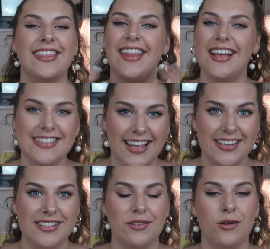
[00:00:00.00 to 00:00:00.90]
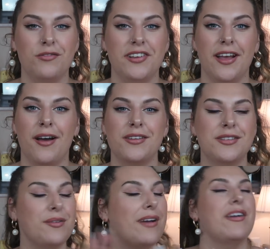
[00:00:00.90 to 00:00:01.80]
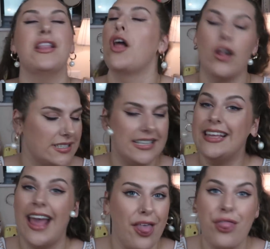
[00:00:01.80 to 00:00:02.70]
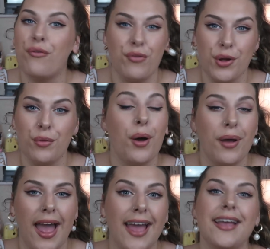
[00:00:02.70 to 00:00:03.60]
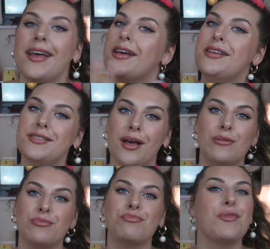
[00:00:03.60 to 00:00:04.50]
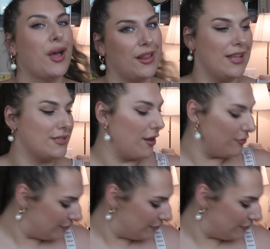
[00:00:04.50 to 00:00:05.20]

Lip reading: let's get into the whole video. So we have a lot to get through, okay? So let's go.